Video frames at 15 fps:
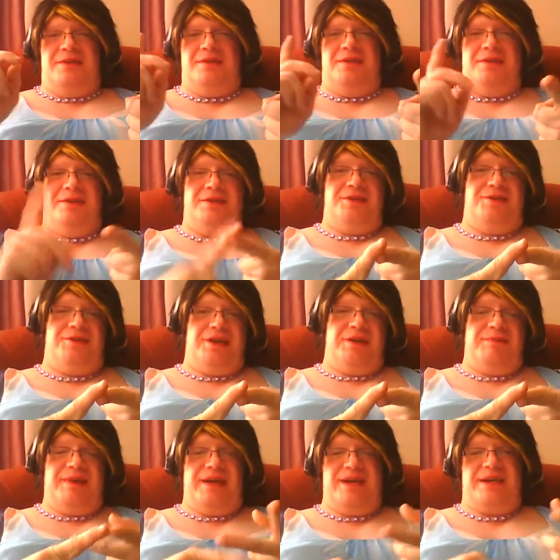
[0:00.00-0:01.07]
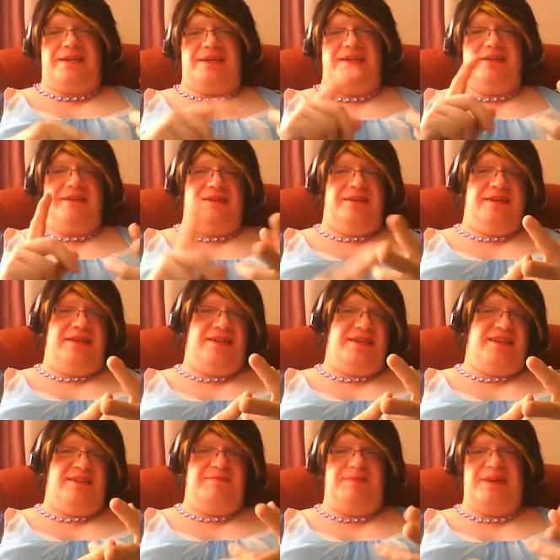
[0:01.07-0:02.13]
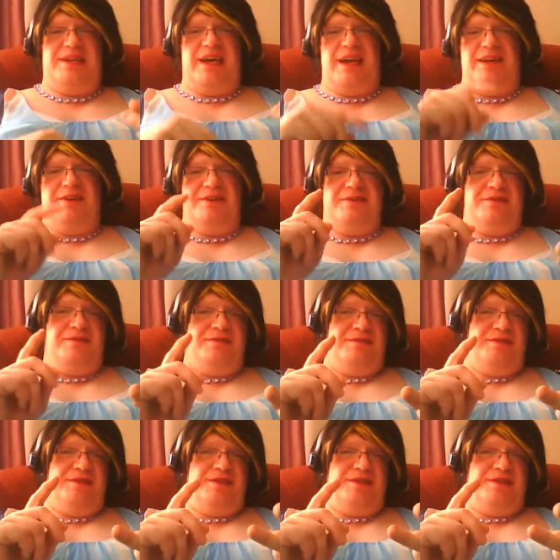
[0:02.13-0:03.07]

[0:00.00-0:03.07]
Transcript: uh, drink mix and instant potatoes